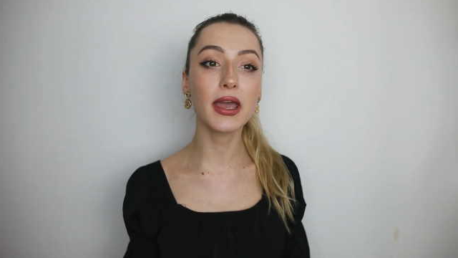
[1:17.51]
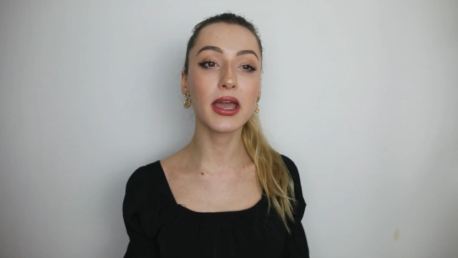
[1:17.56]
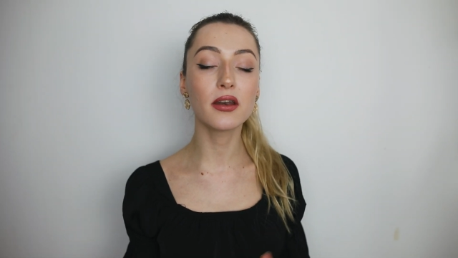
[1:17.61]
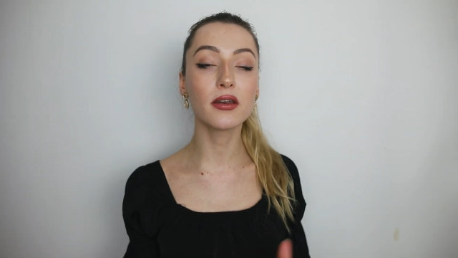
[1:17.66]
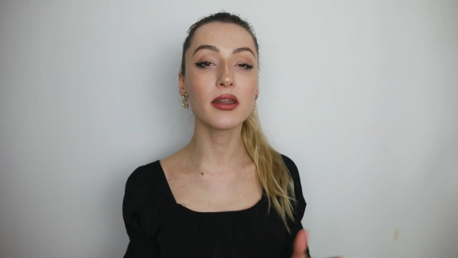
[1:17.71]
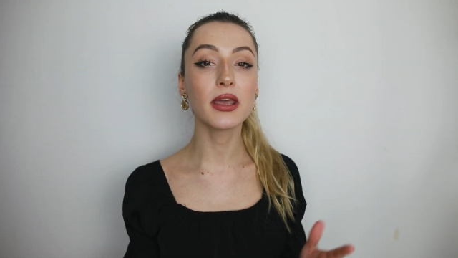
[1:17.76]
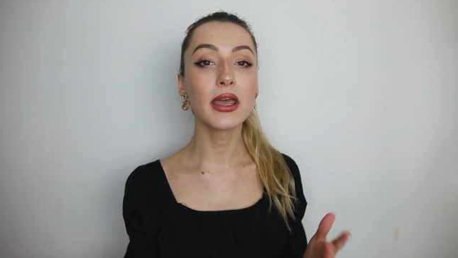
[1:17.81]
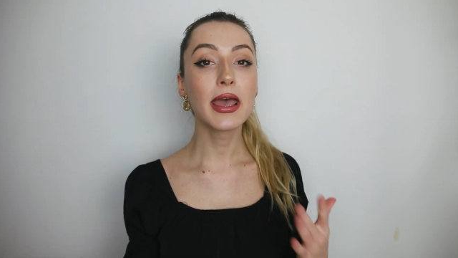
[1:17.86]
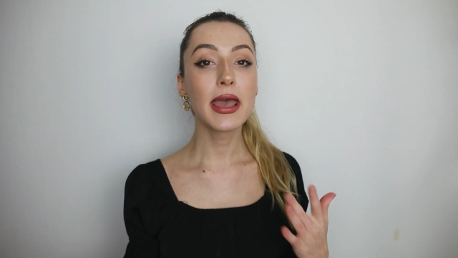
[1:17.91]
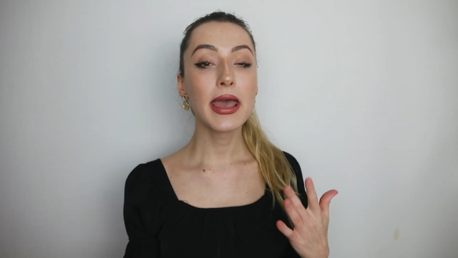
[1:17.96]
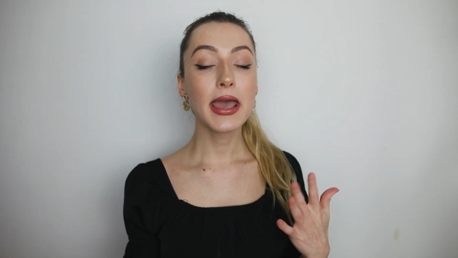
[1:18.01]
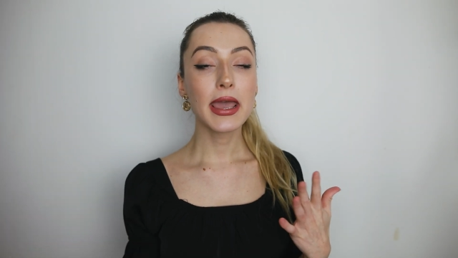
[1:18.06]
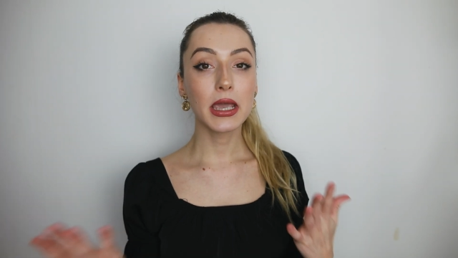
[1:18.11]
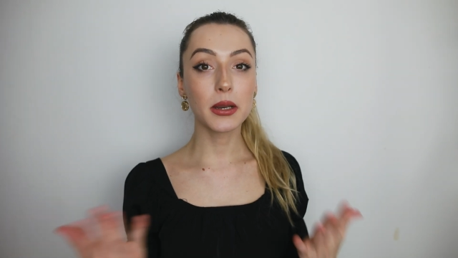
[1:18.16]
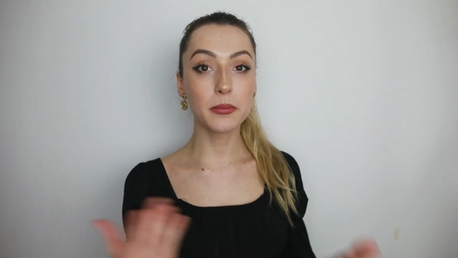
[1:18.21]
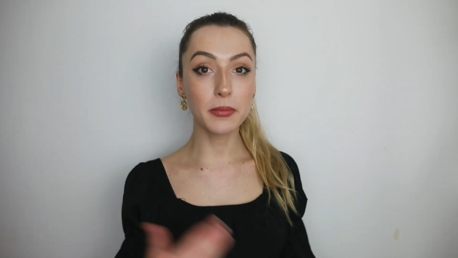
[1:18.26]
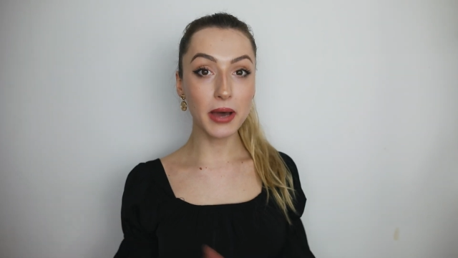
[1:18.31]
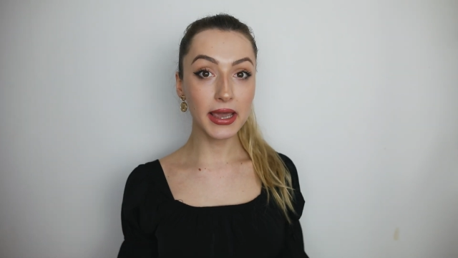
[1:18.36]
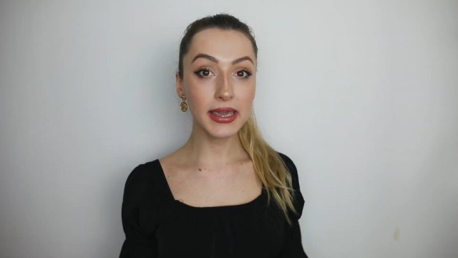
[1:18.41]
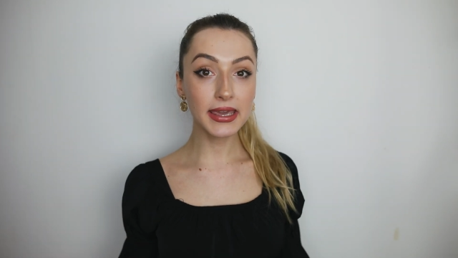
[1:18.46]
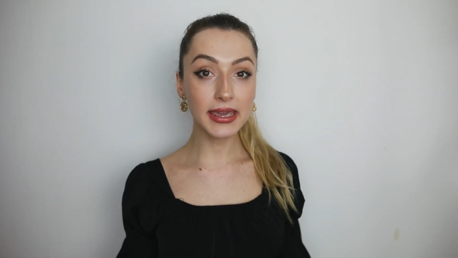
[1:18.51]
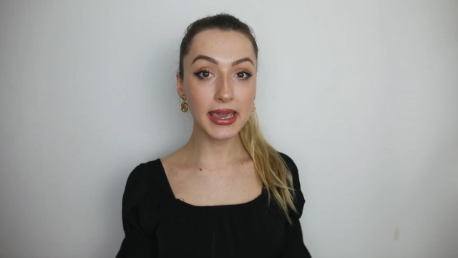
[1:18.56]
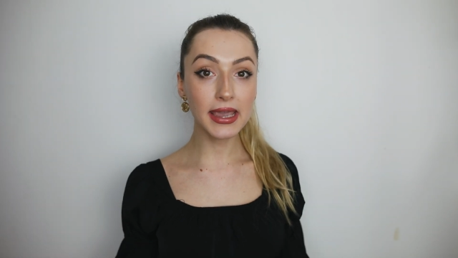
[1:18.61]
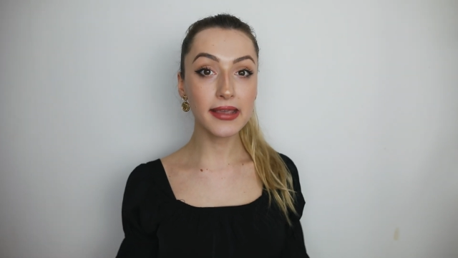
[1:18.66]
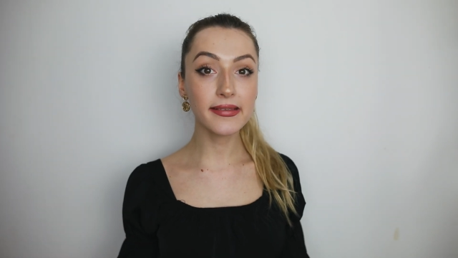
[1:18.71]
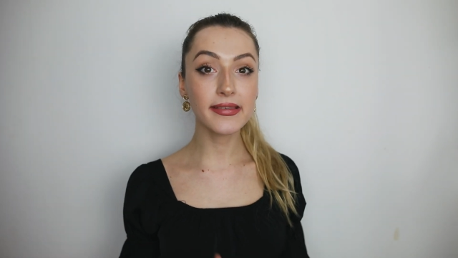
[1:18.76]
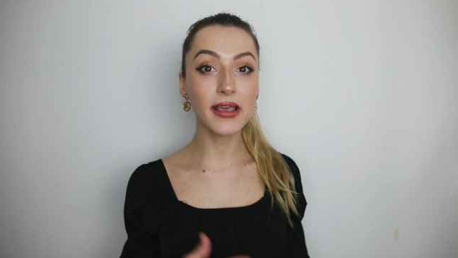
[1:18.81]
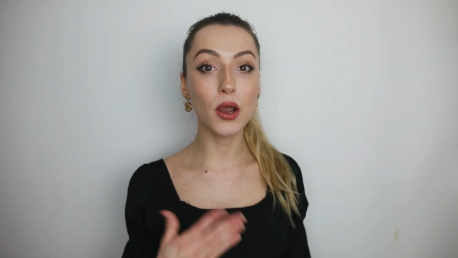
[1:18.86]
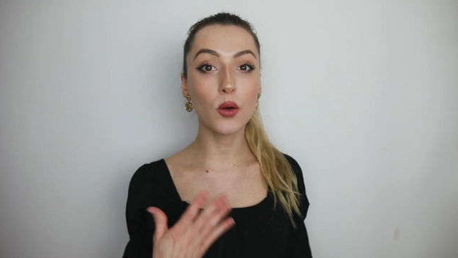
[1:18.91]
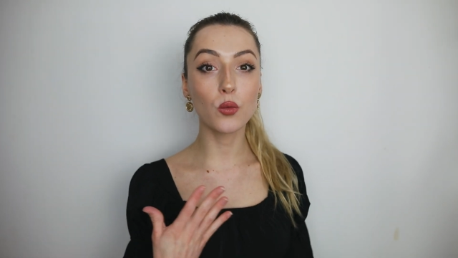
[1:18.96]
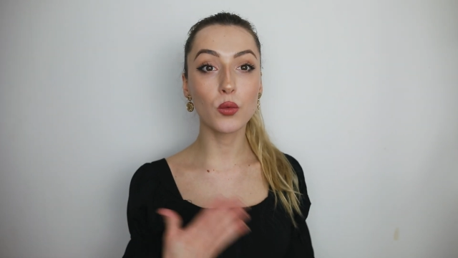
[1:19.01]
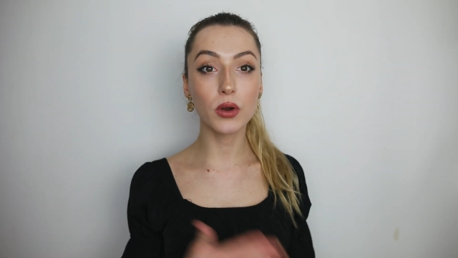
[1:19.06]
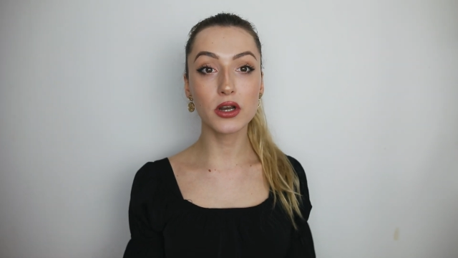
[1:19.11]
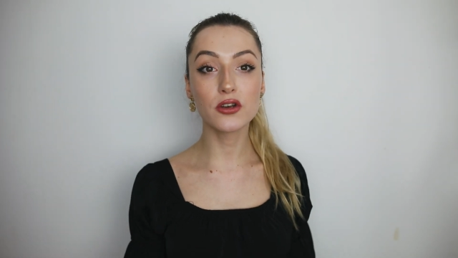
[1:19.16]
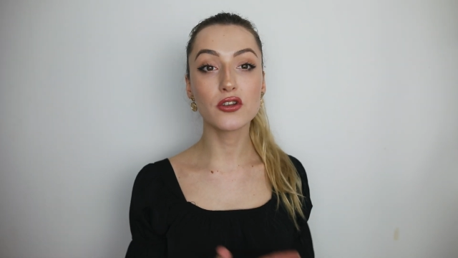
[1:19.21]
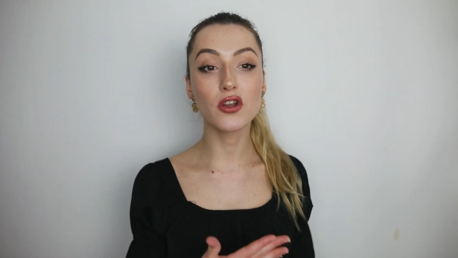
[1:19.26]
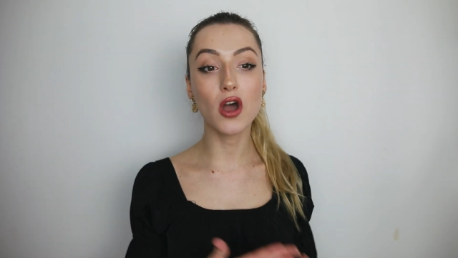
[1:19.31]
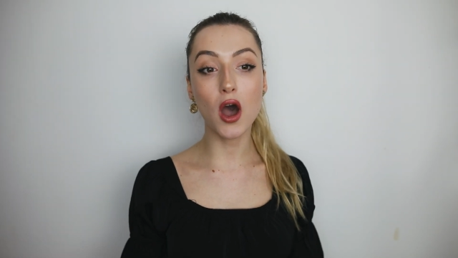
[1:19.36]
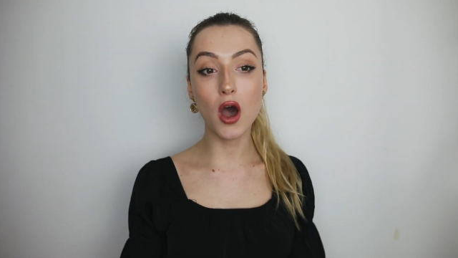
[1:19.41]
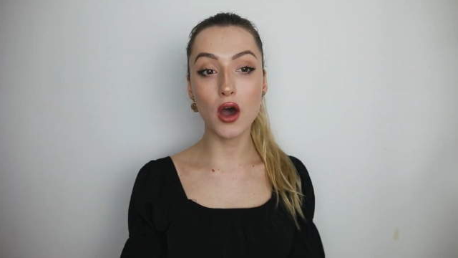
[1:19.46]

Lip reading: And in my case, I went